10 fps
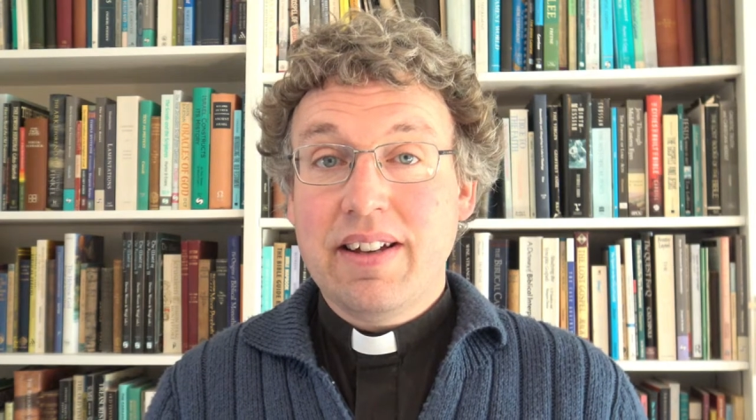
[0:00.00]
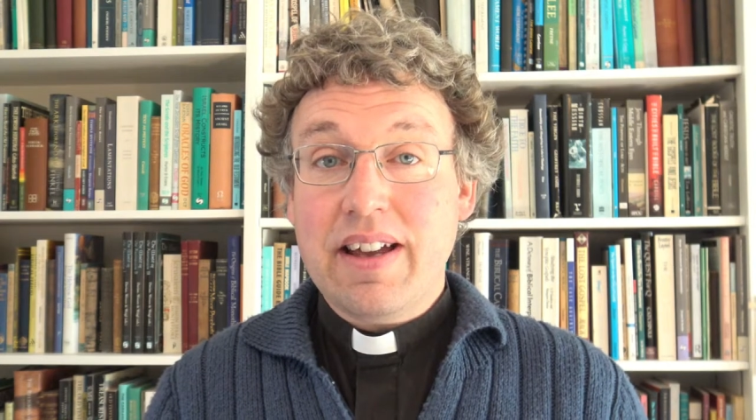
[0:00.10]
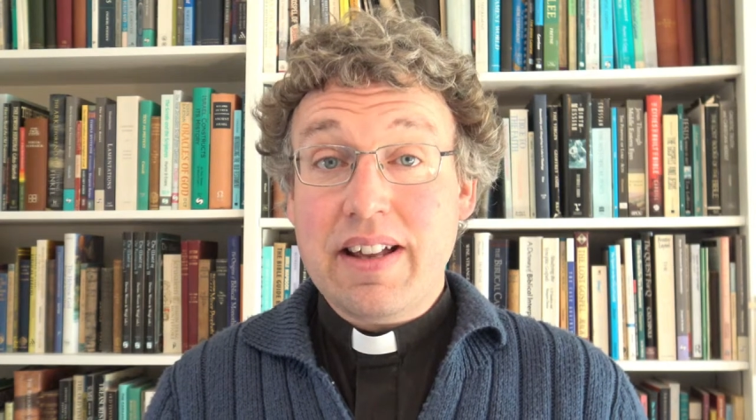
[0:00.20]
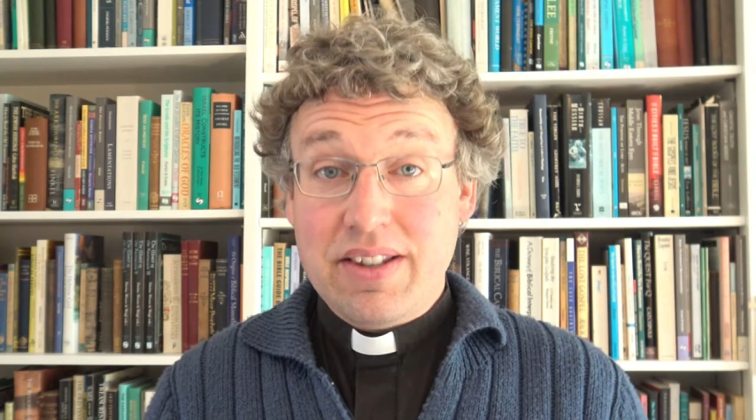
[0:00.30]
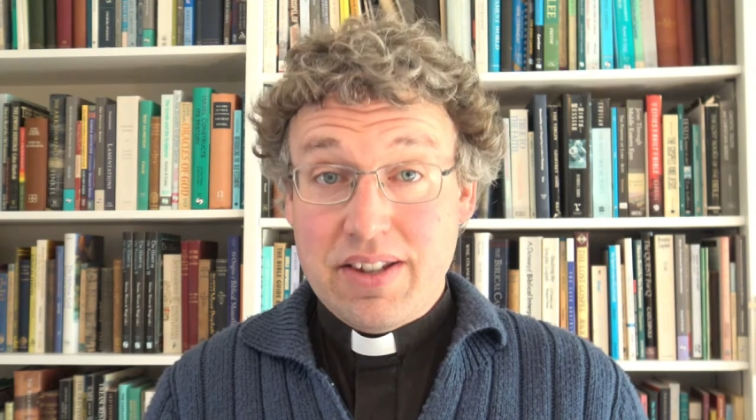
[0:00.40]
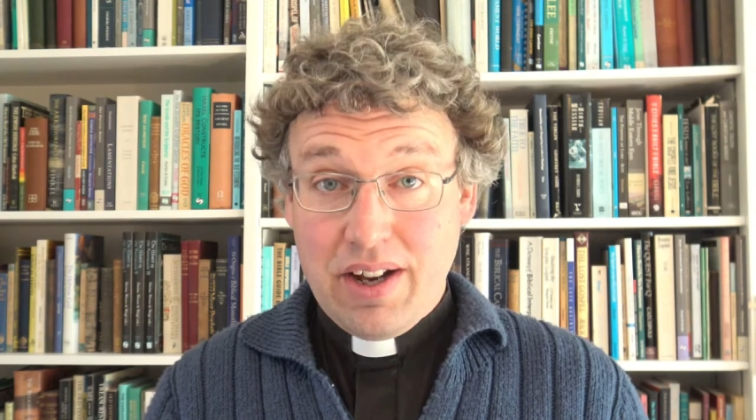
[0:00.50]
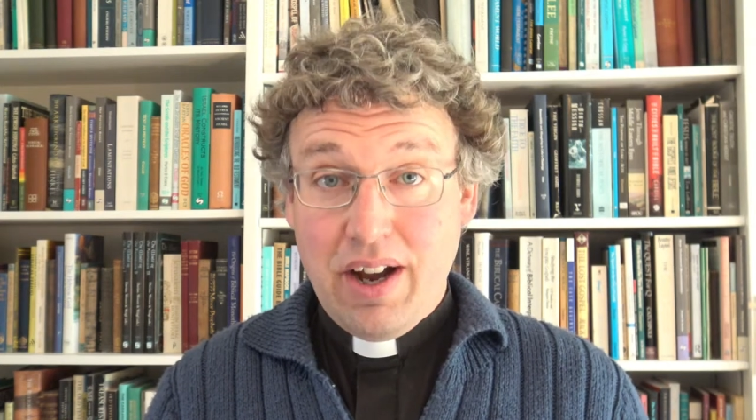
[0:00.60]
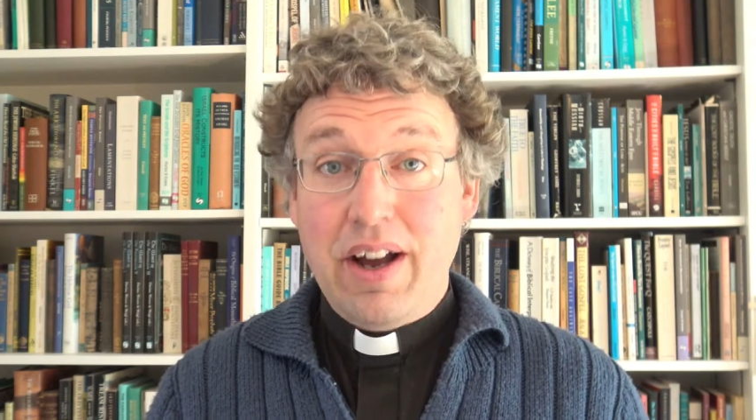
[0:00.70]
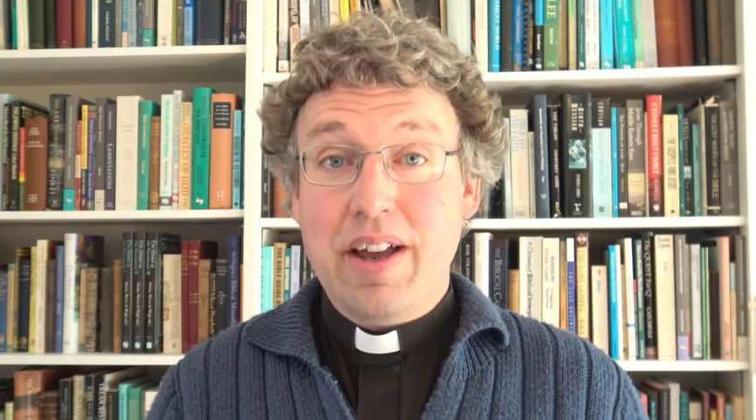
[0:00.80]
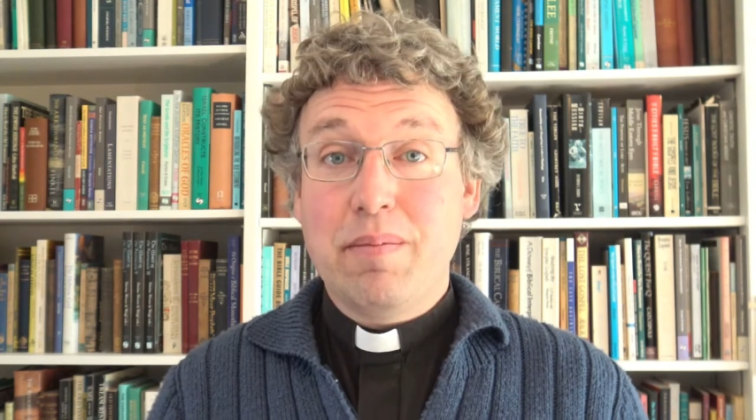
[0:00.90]
"It's
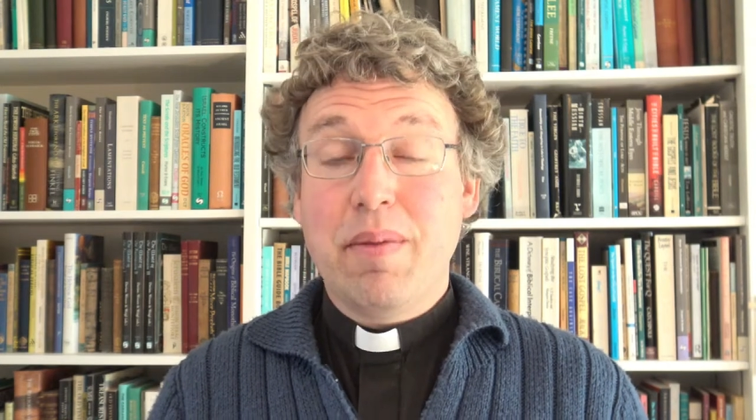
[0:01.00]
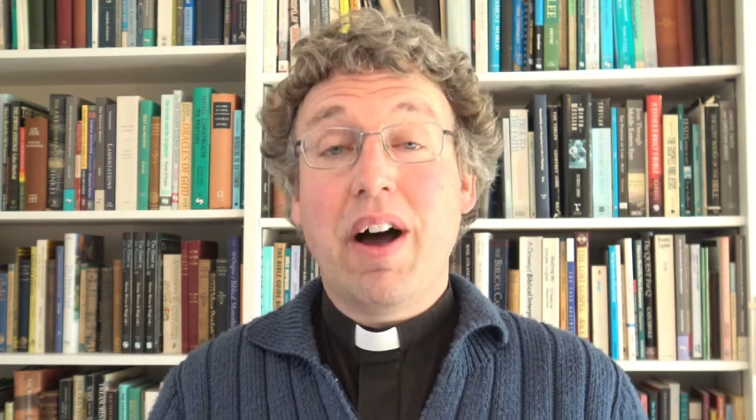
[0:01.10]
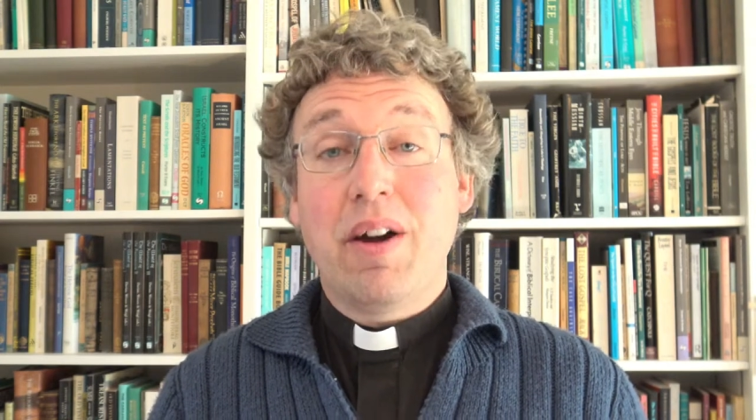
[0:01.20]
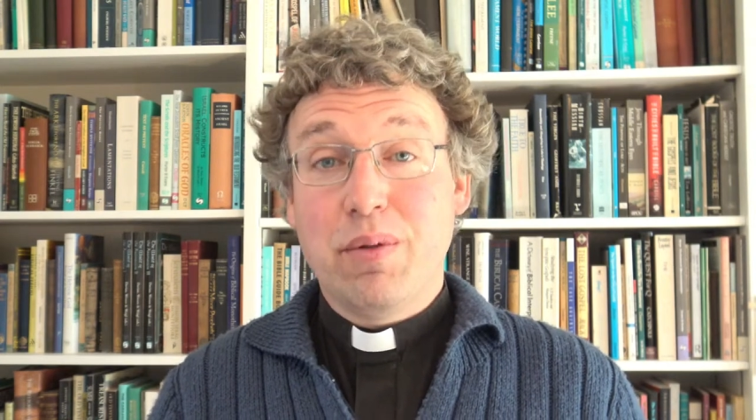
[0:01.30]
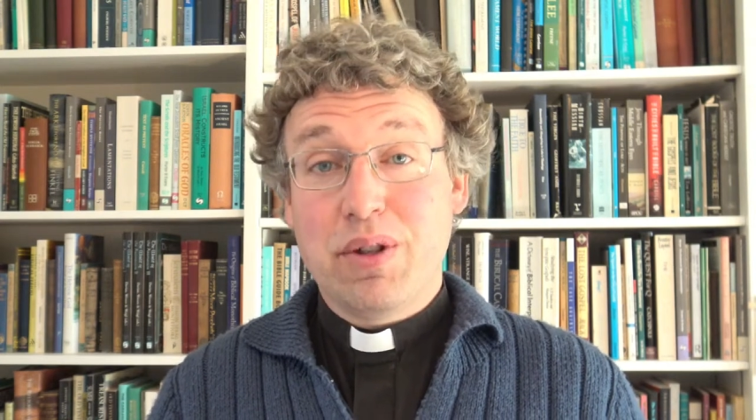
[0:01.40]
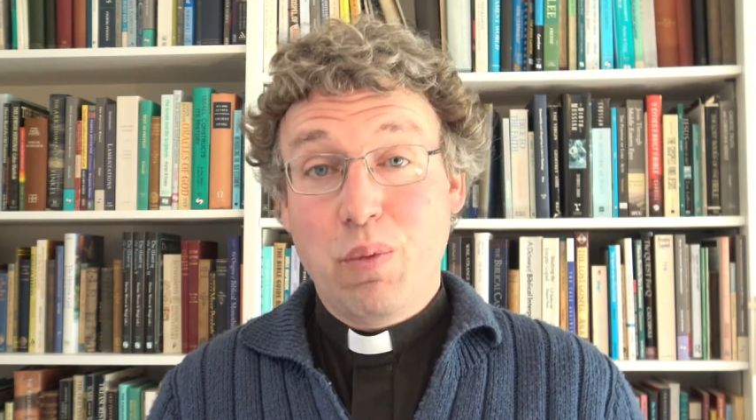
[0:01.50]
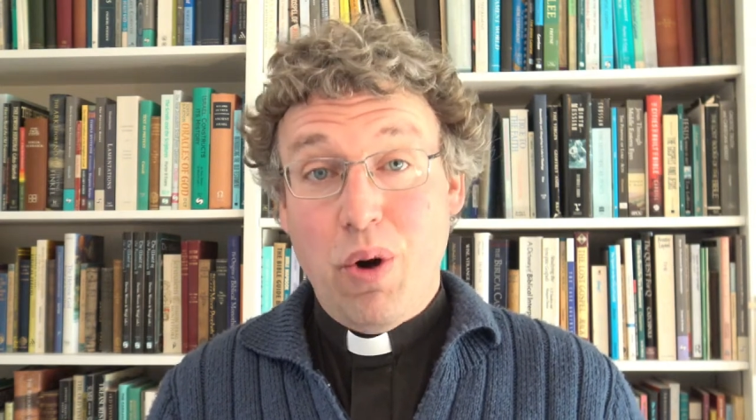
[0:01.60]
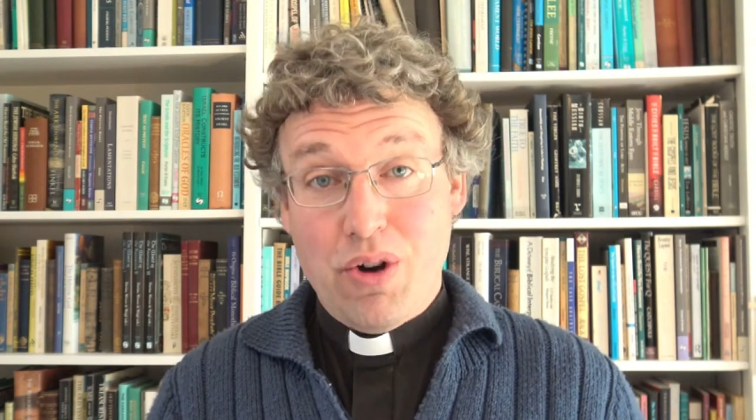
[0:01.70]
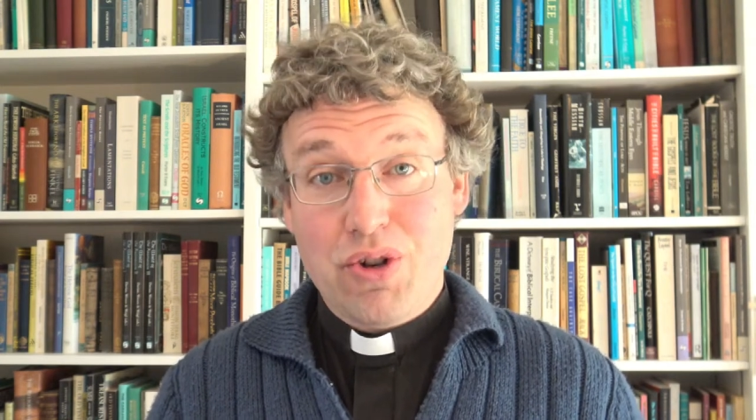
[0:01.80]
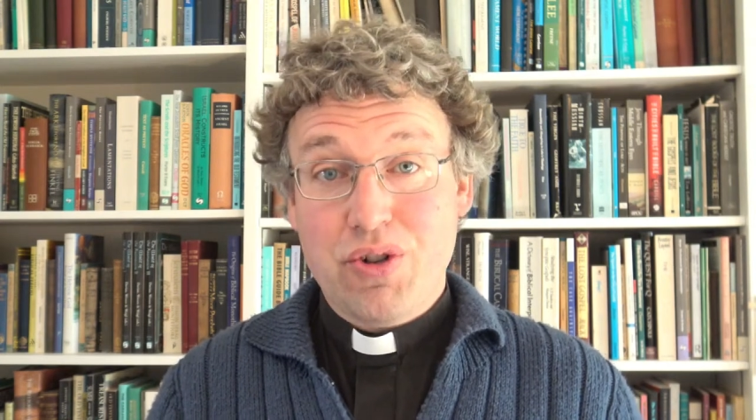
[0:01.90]
time I was
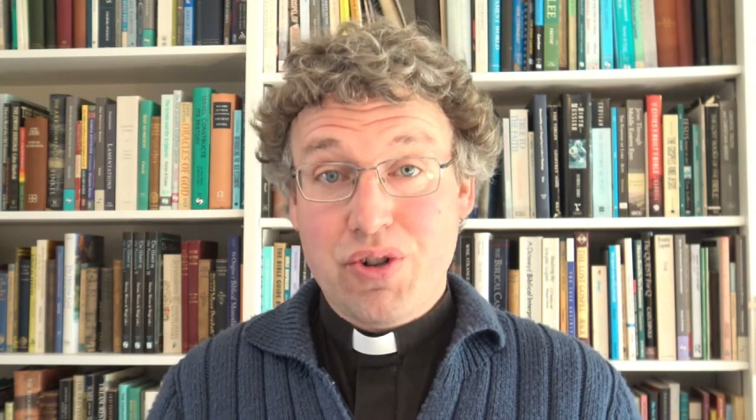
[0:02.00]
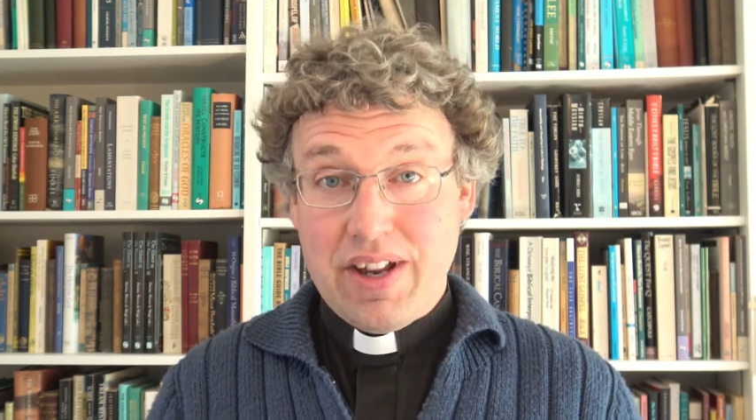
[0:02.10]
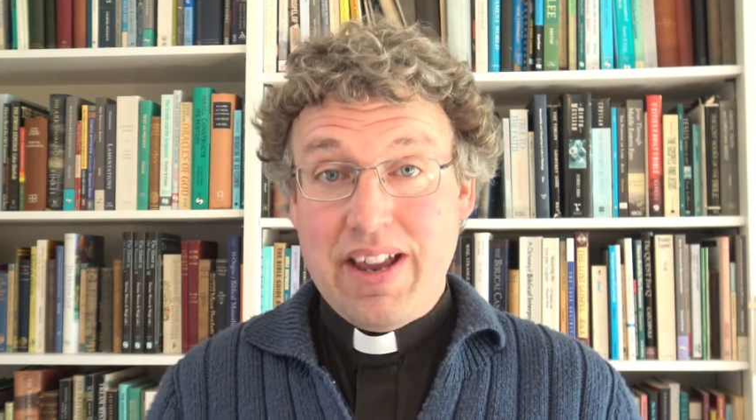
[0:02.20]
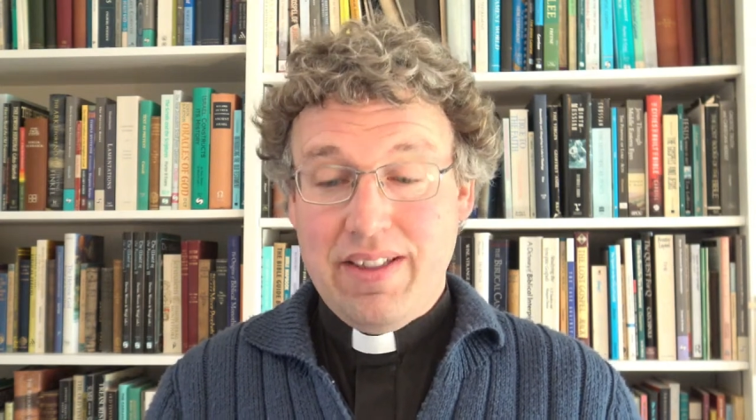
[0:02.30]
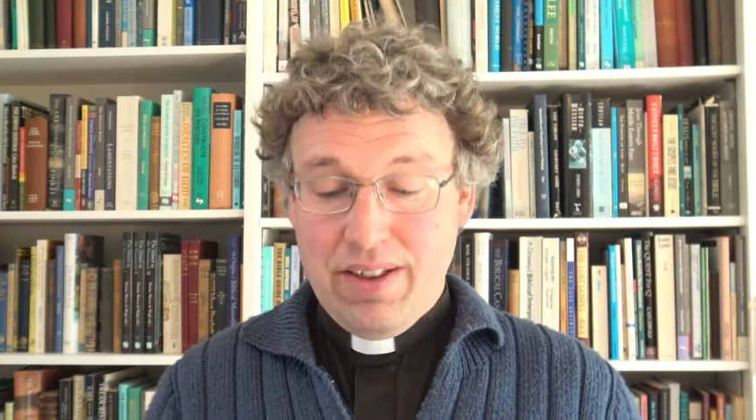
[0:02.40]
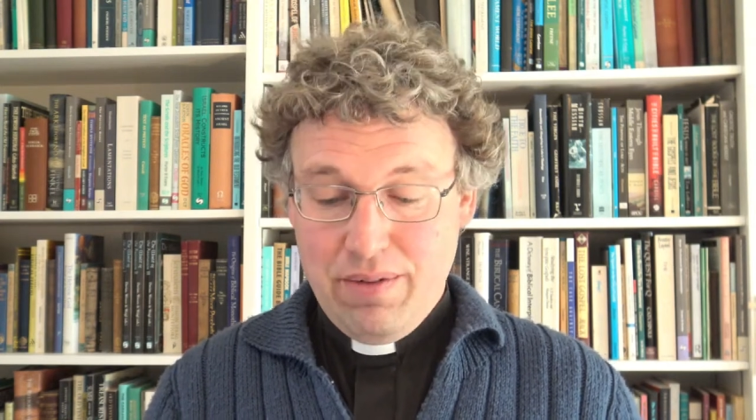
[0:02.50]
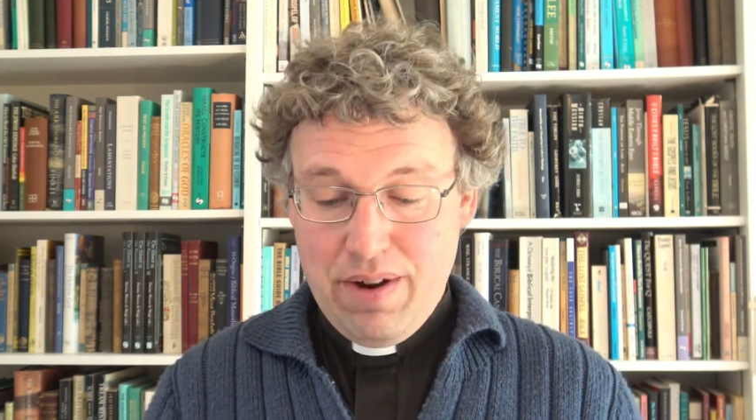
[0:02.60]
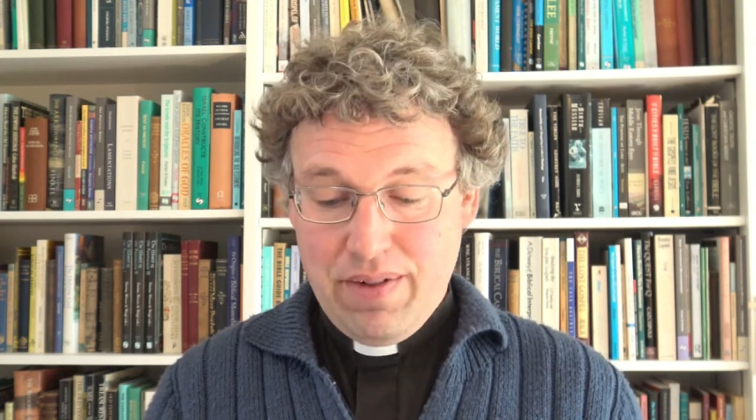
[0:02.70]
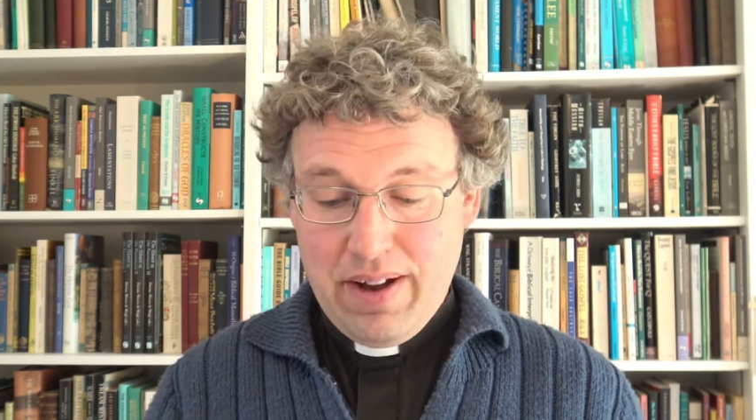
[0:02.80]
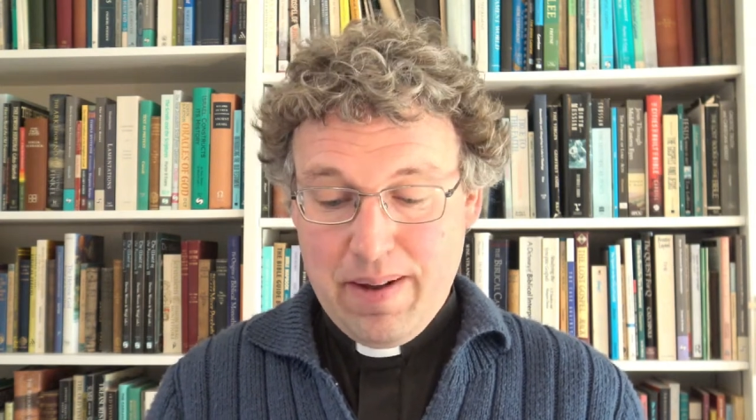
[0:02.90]
washed in the
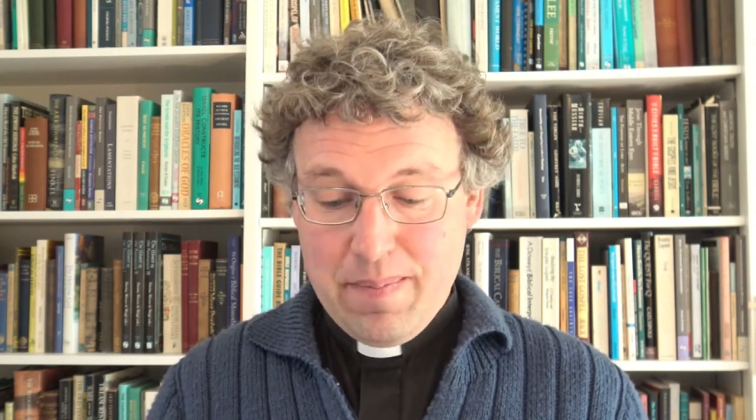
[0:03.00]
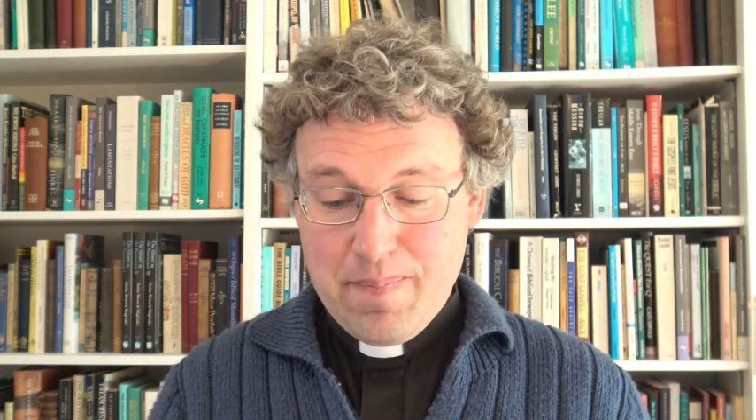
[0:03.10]
river."